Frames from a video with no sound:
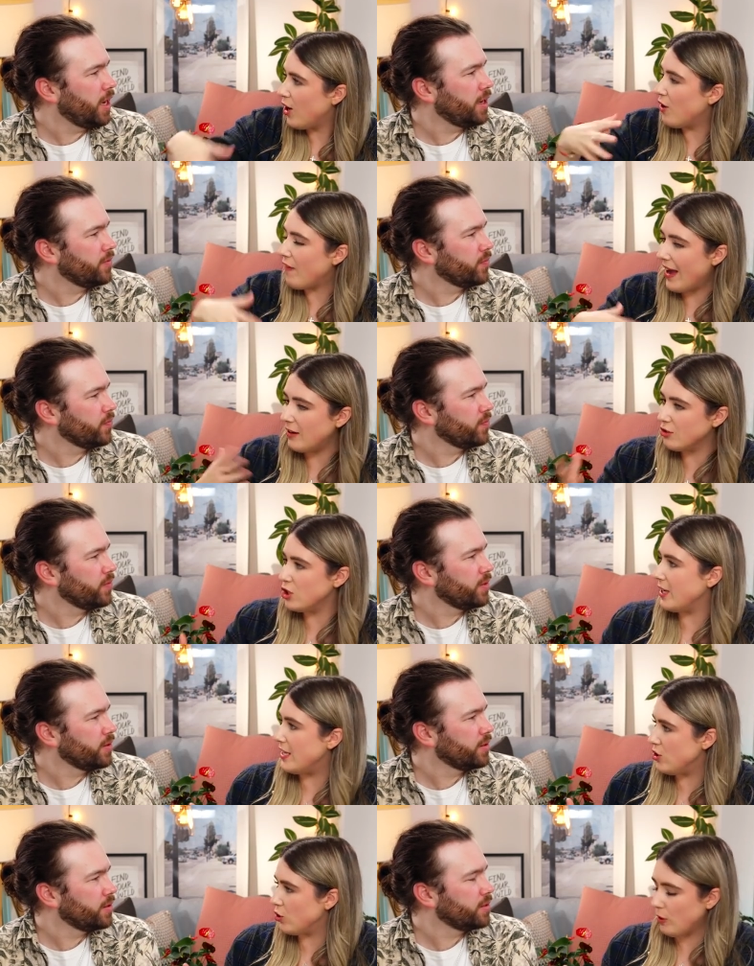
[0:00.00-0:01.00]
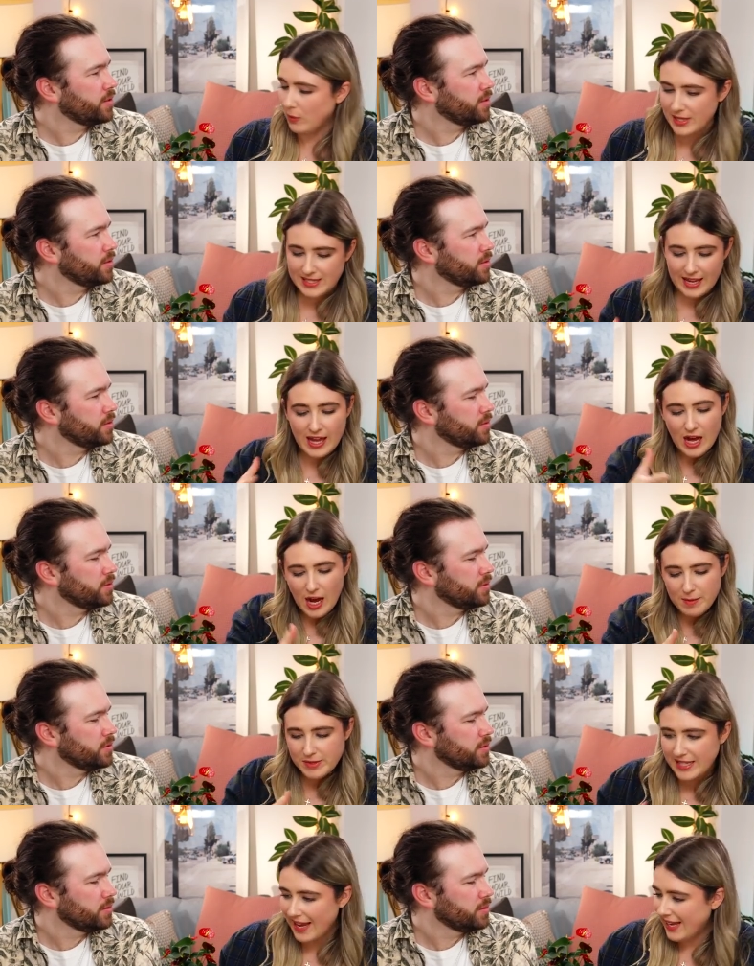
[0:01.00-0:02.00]
Speaker 1: yeah. of how to enjoy whiskey. I'm
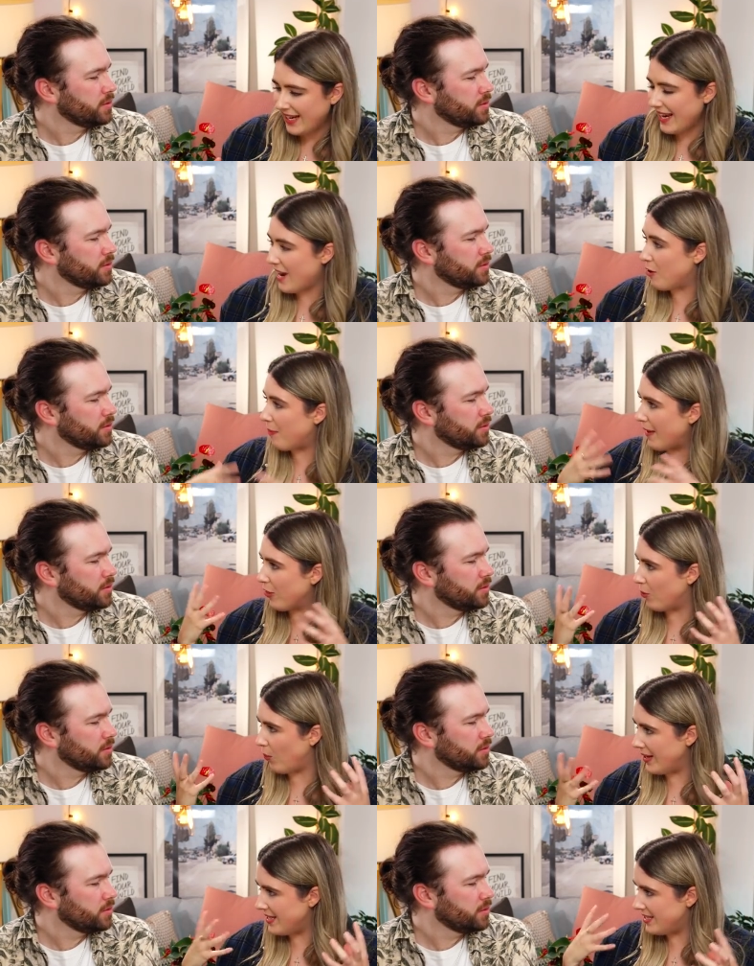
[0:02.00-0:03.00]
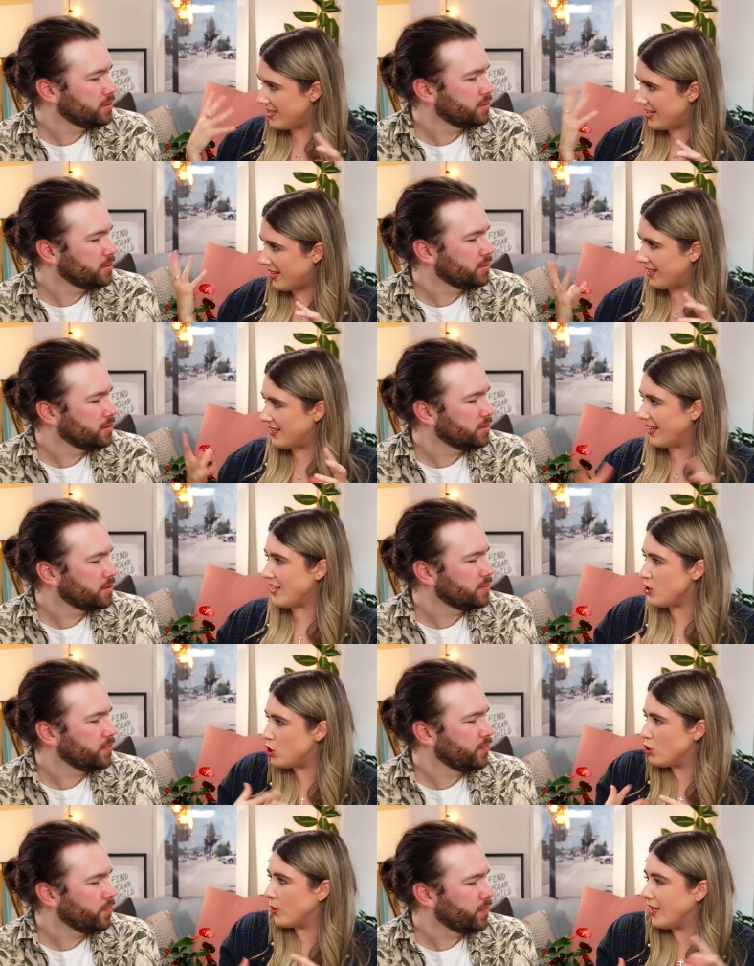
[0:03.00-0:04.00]
saying now about the winter,
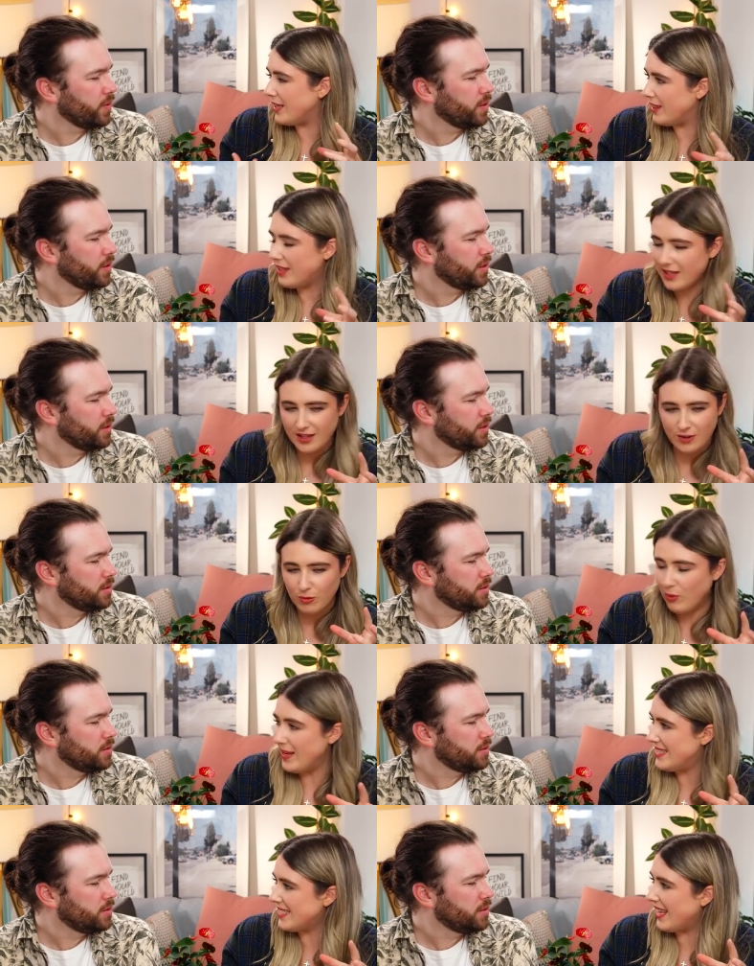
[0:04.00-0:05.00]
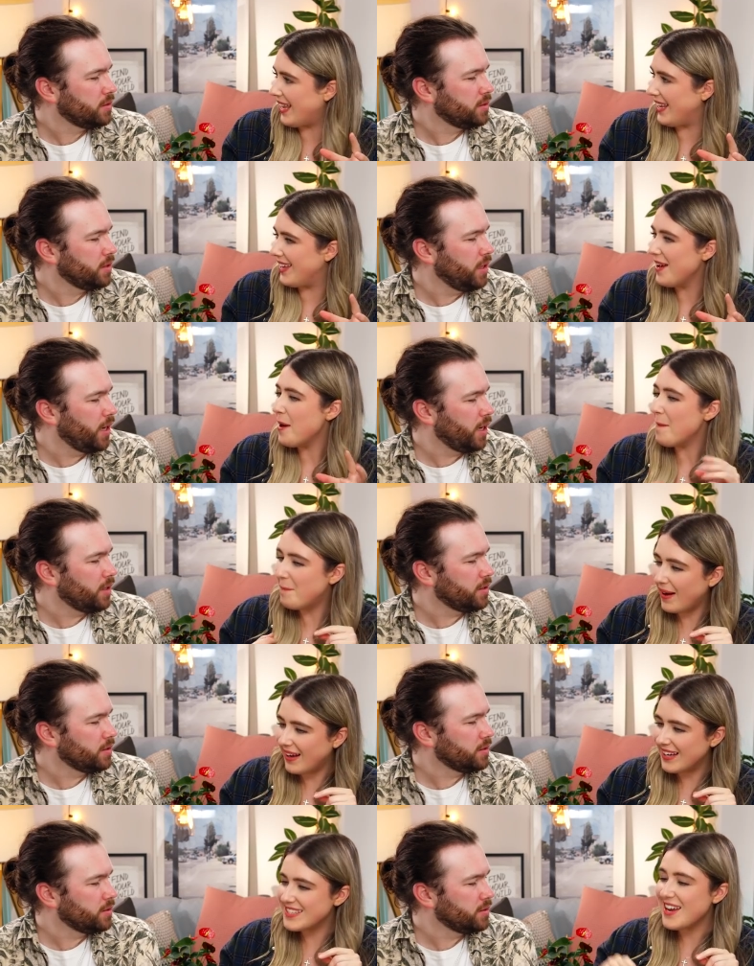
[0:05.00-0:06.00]
enjoying the whiskey, yeah.
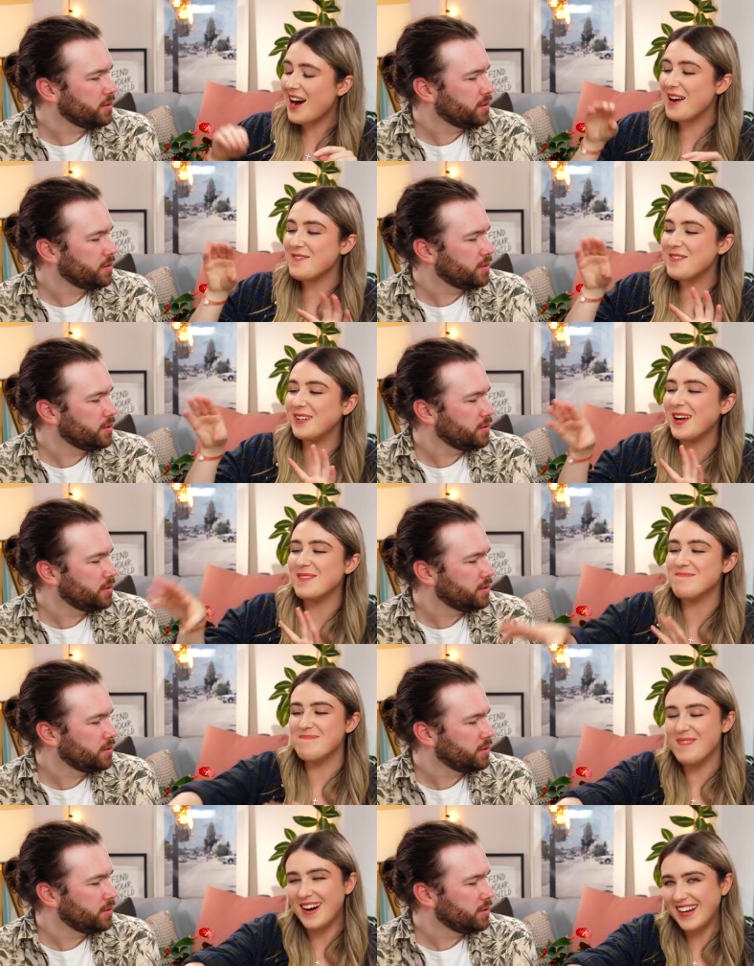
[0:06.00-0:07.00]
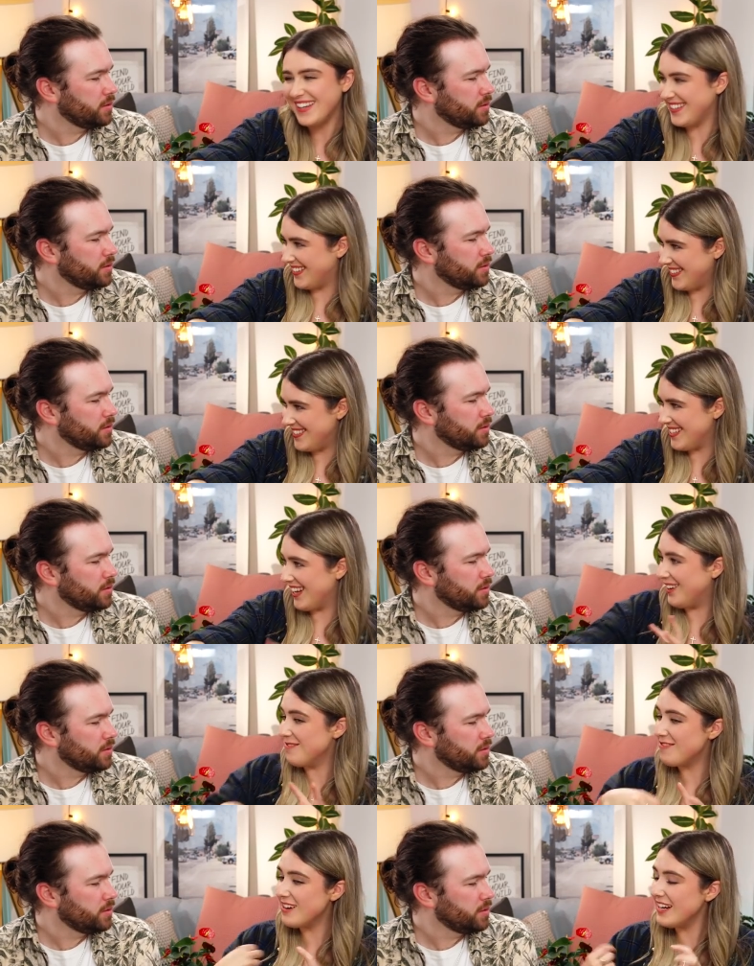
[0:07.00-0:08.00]
but I feel like my cocktail
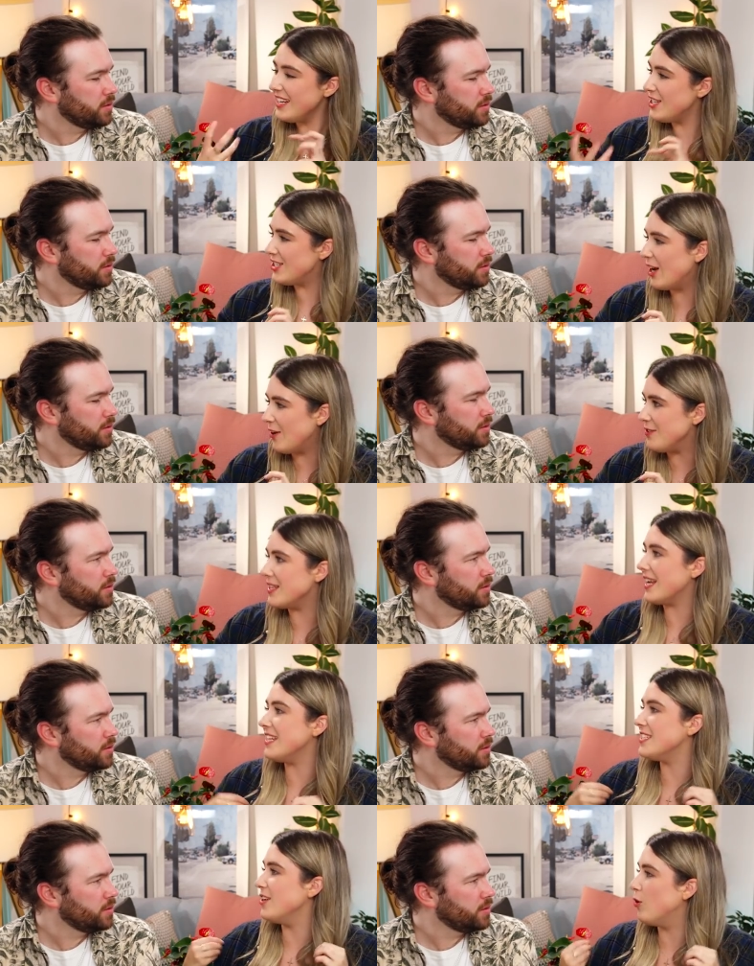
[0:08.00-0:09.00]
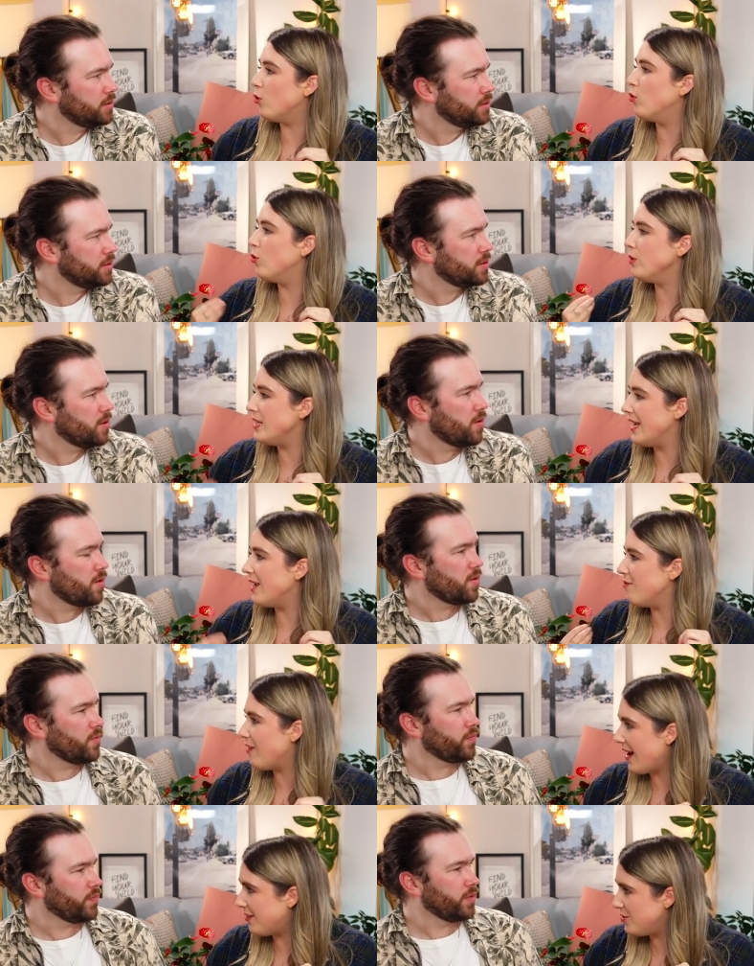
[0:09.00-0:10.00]
really shows that it's an all year
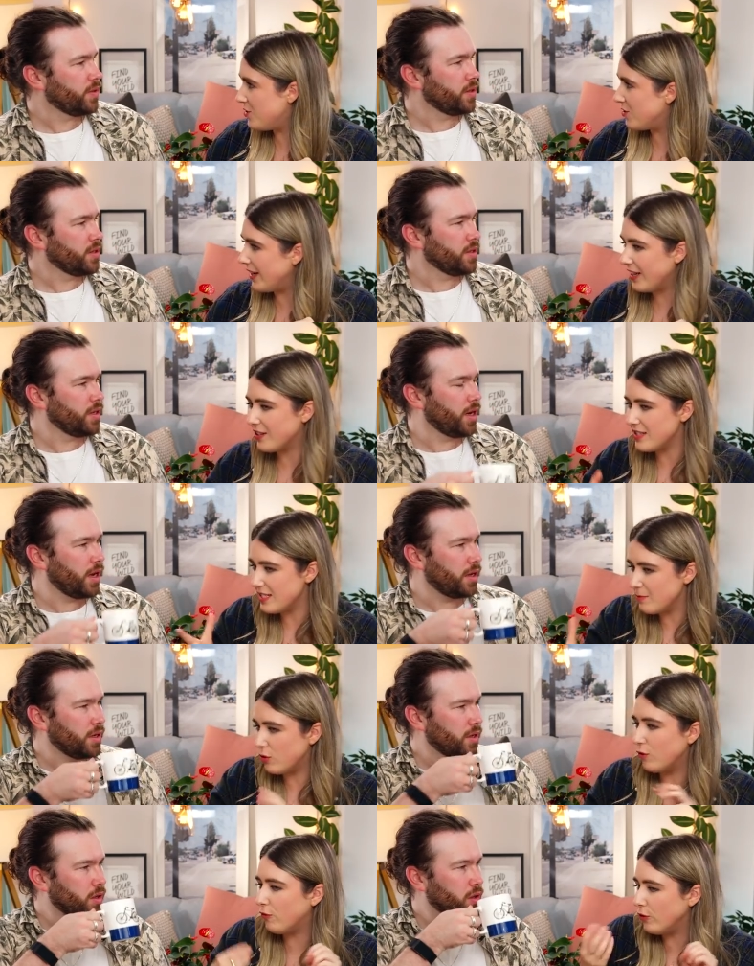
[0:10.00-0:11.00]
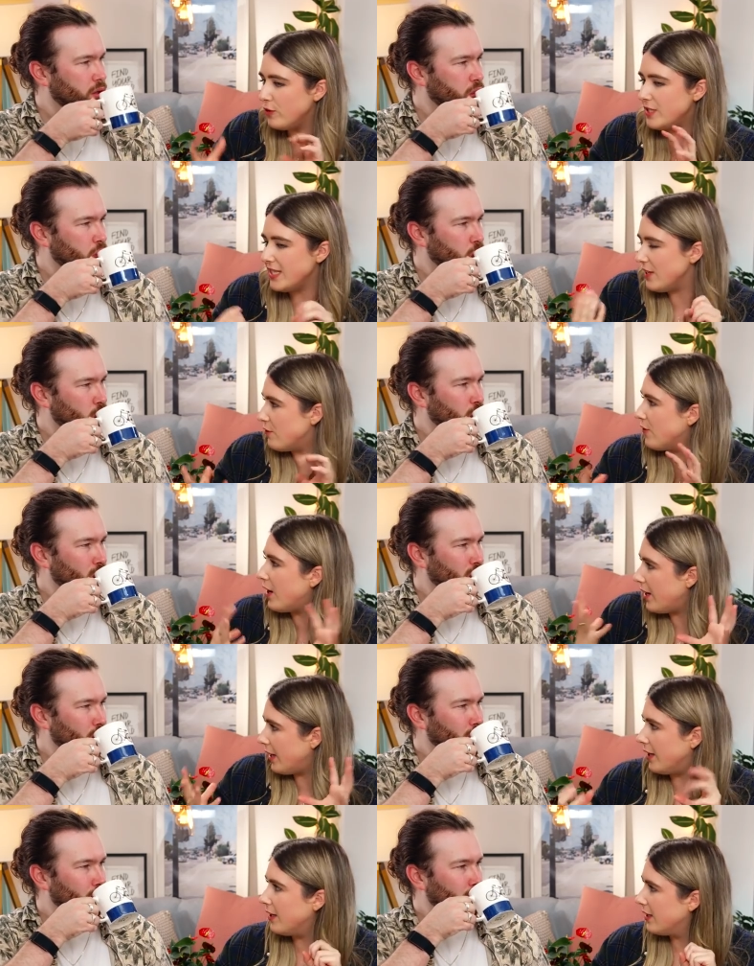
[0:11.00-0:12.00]
round drink because yeah. it's more fruity, fun.